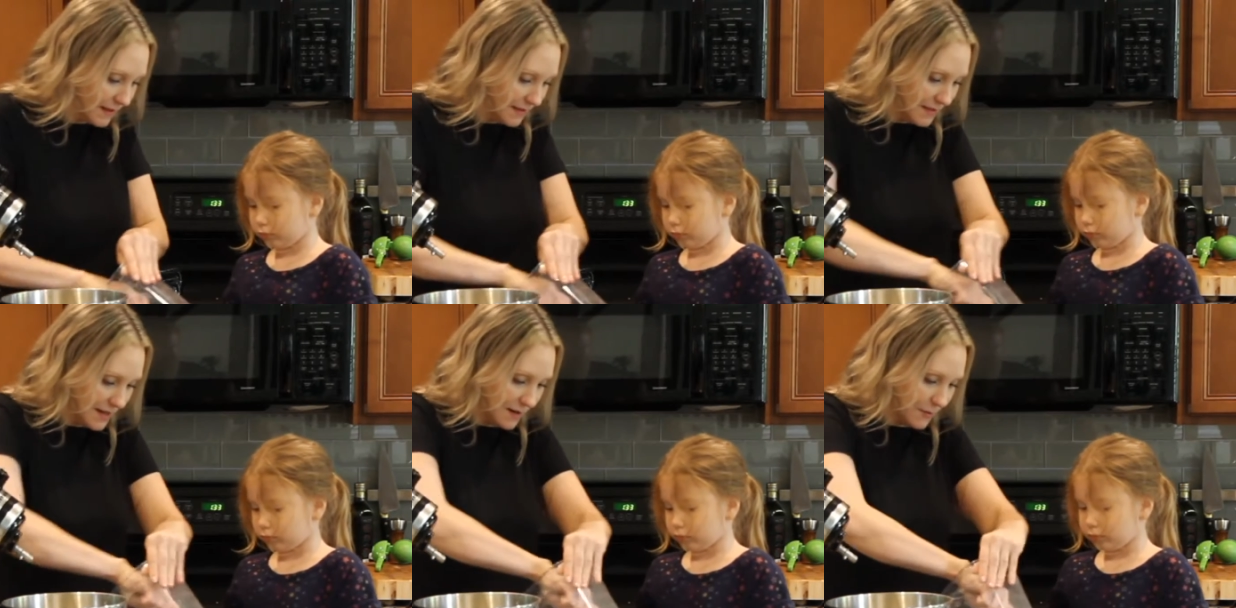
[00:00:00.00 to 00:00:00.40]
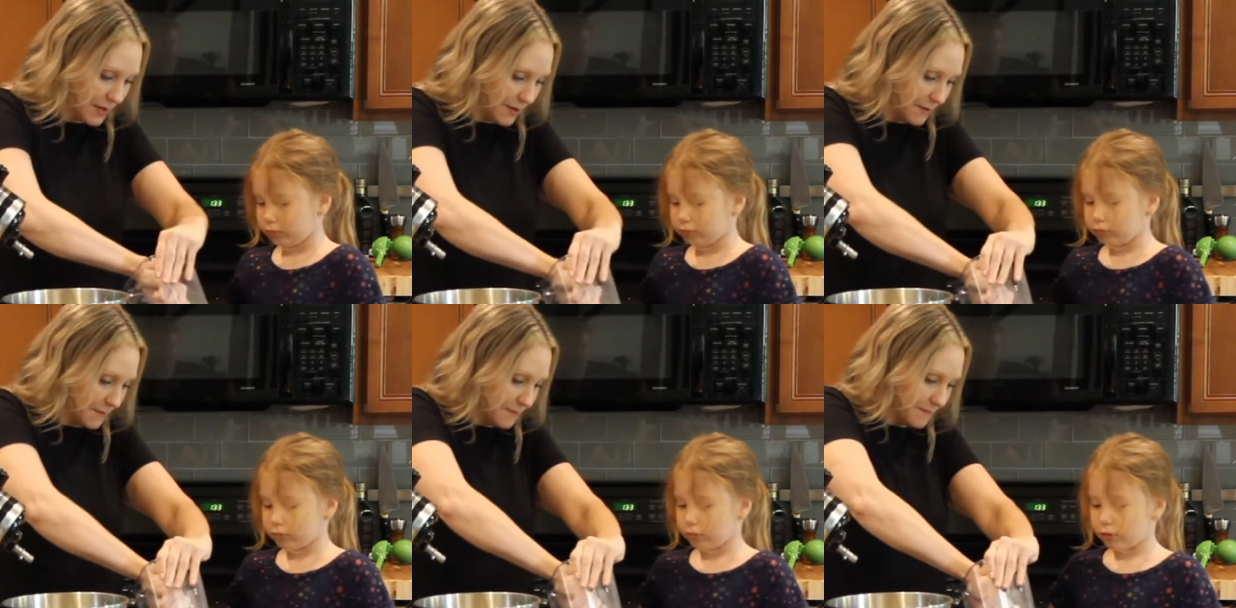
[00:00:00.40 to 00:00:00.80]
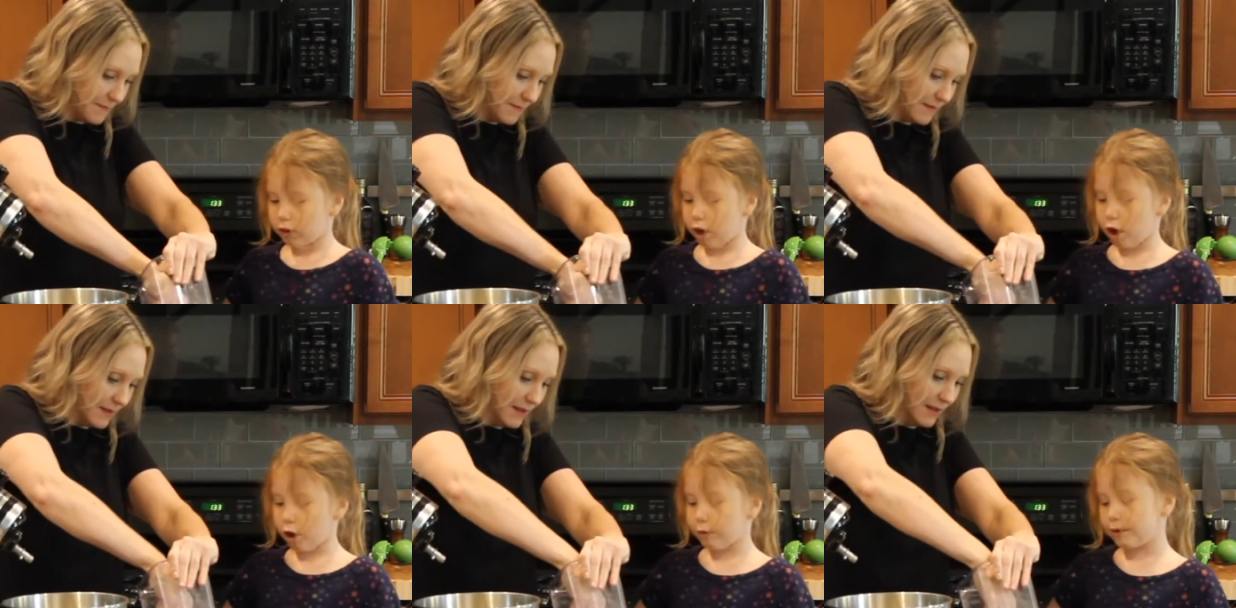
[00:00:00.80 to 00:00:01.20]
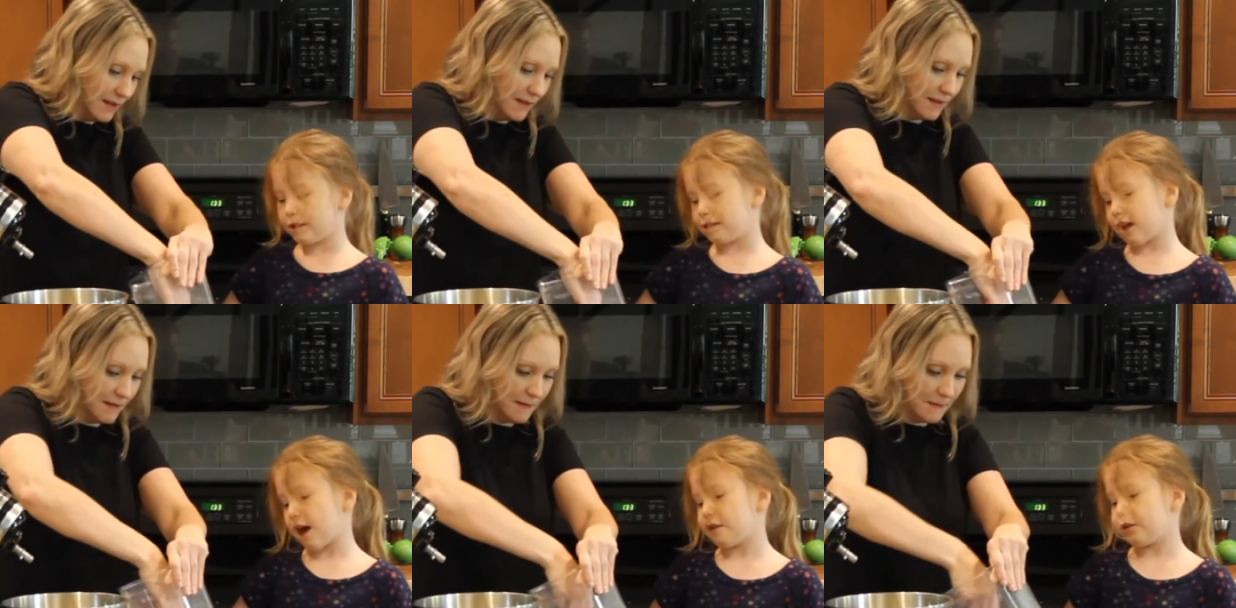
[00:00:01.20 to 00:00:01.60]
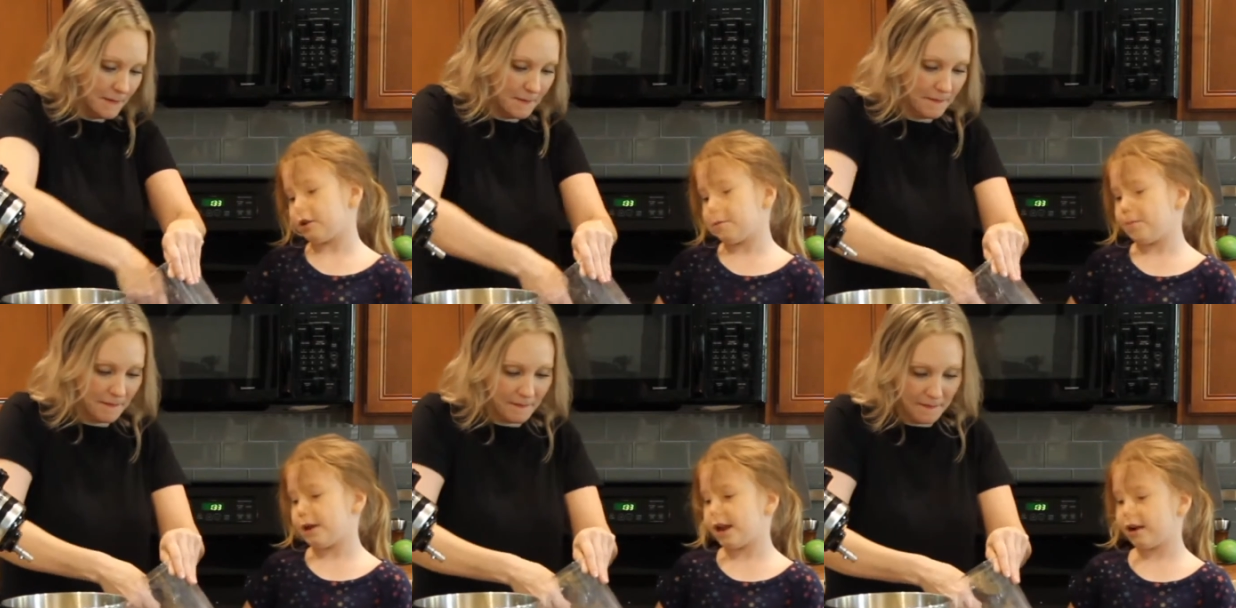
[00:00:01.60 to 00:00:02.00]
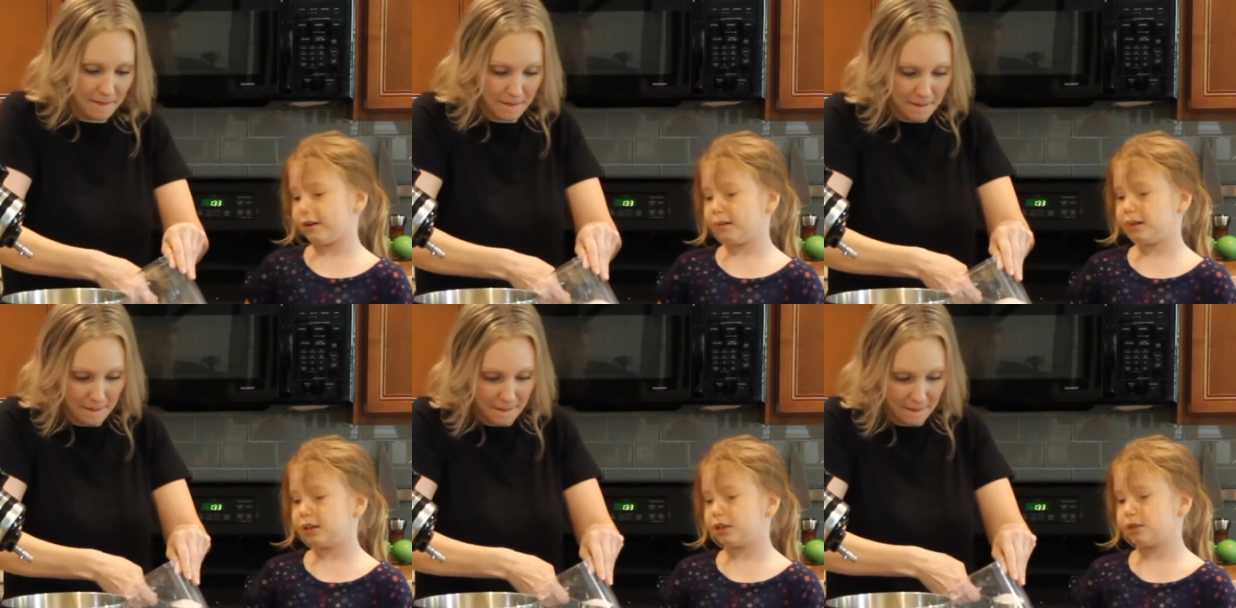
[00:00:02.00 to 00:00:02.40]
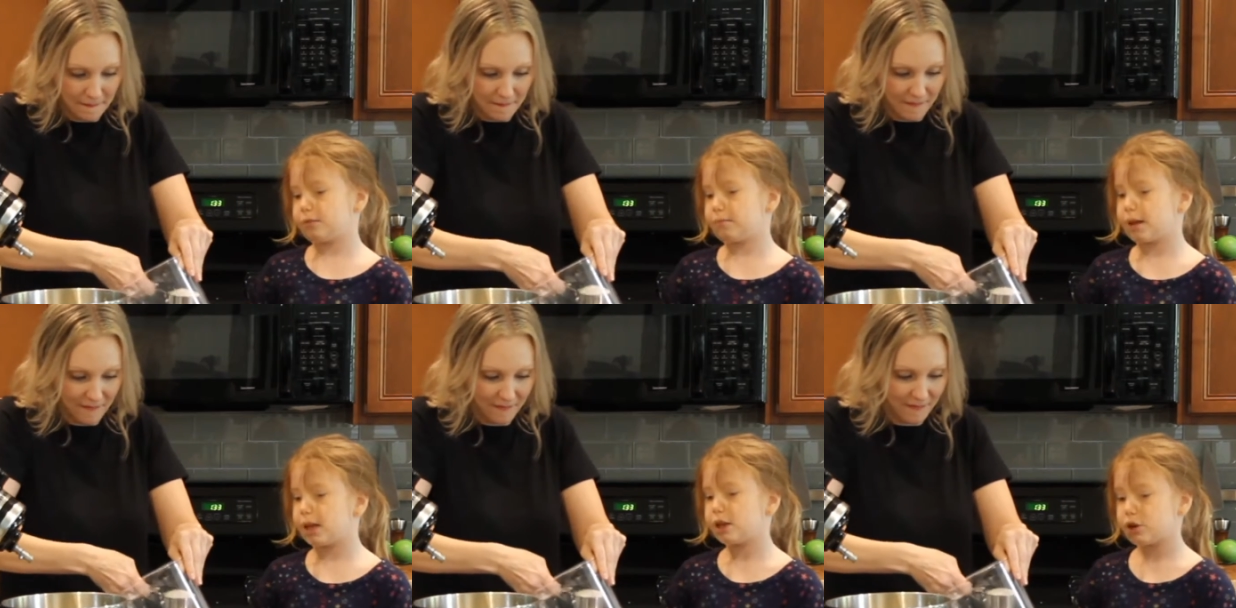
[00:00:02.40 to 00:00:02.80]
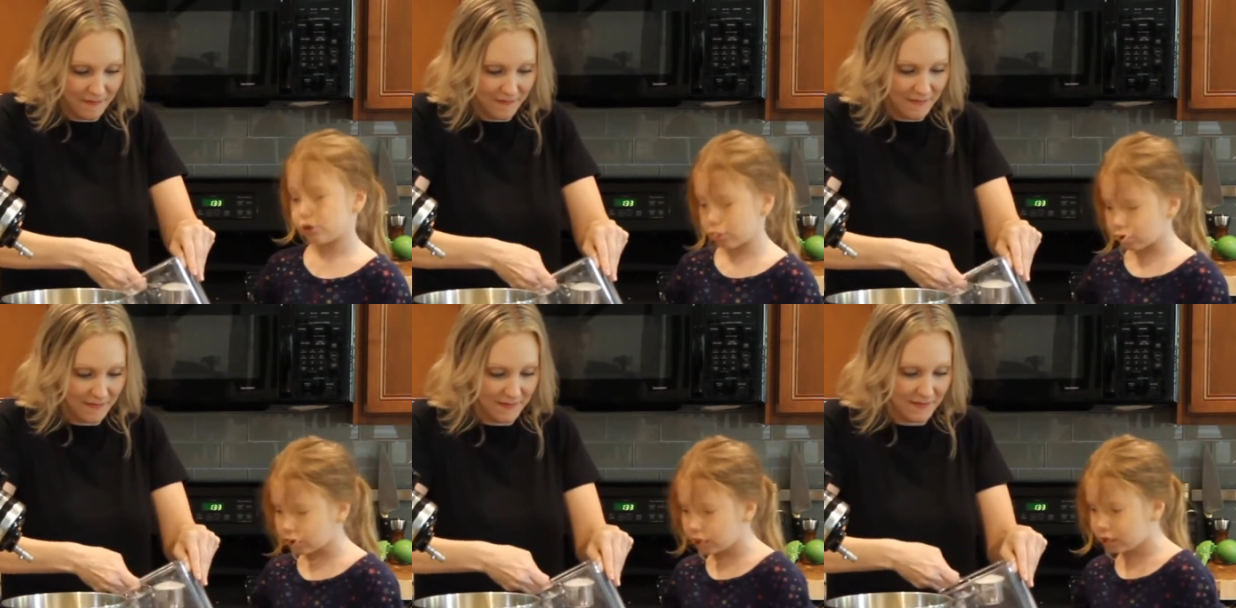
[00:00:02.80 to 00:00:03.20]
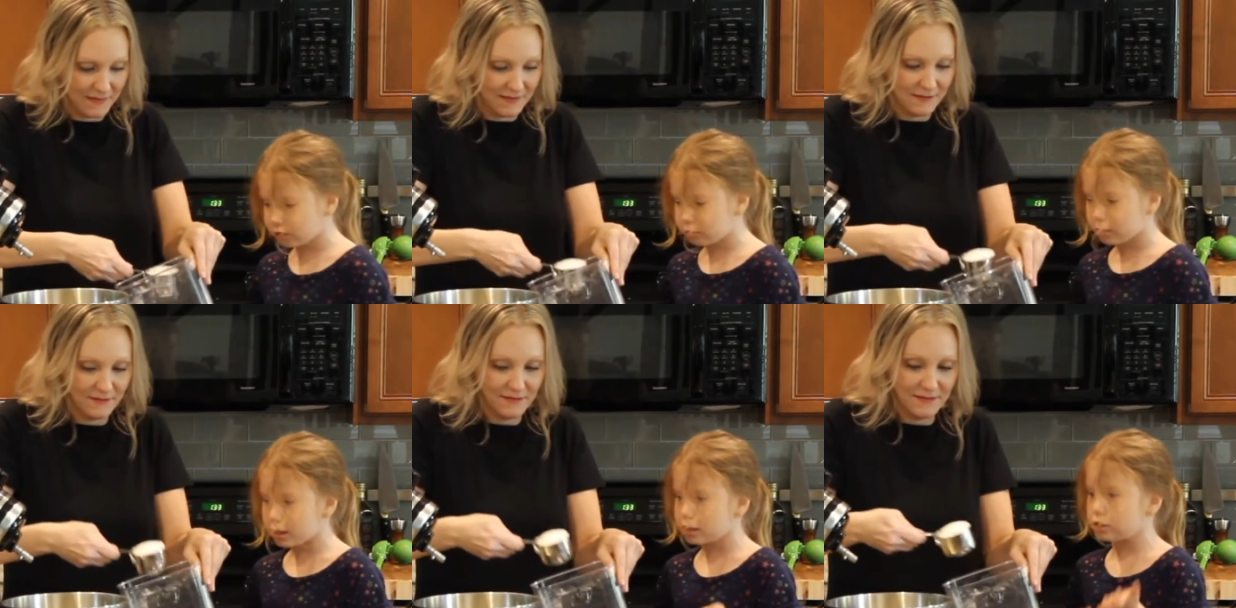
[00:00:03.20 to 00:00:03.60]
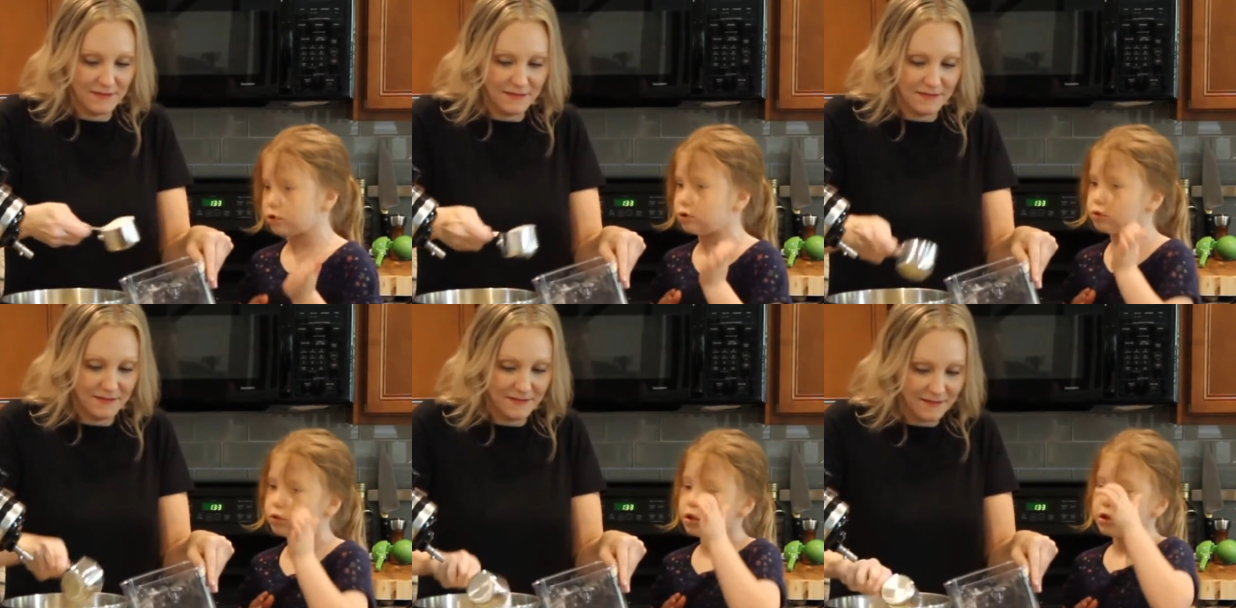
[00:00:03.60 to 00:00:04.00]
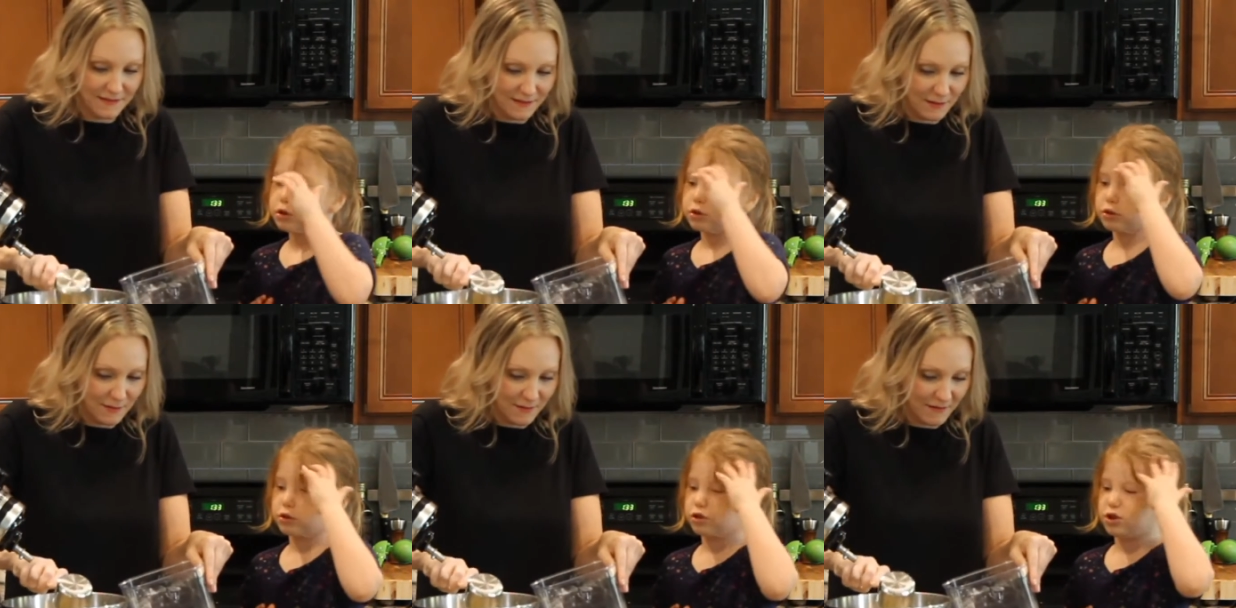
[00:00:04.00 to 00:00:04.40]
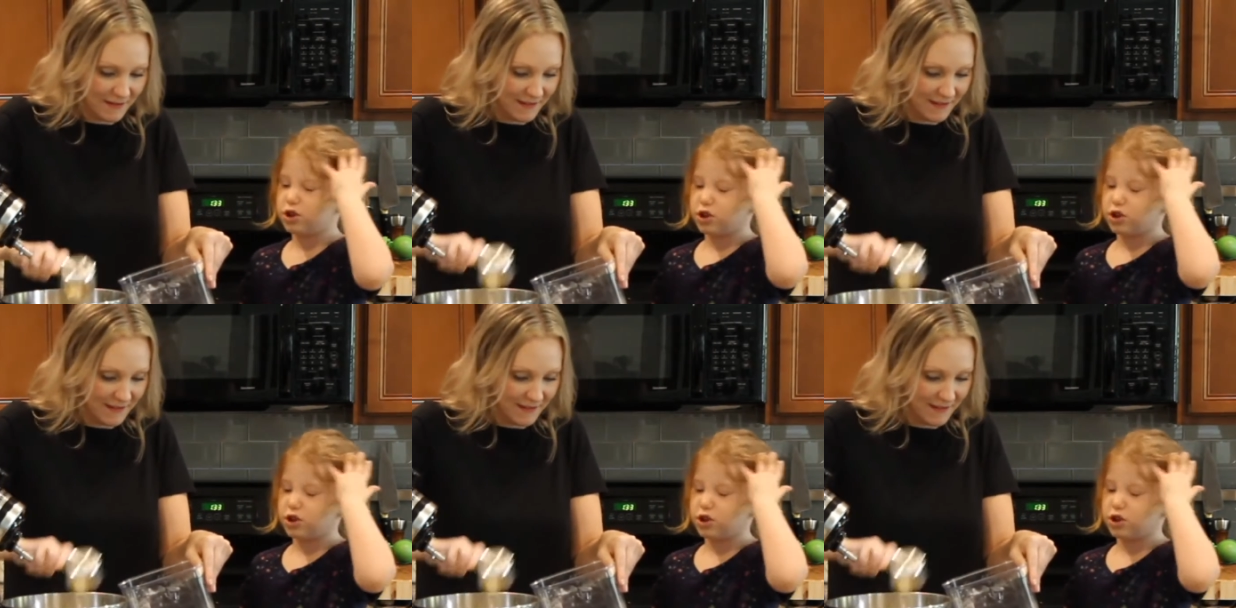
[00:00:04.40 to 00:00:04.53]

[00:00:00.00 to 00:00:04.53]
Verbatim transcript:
Speaker 1: There we go.
Speaker 2: Always ask the parent to make cookies with you so you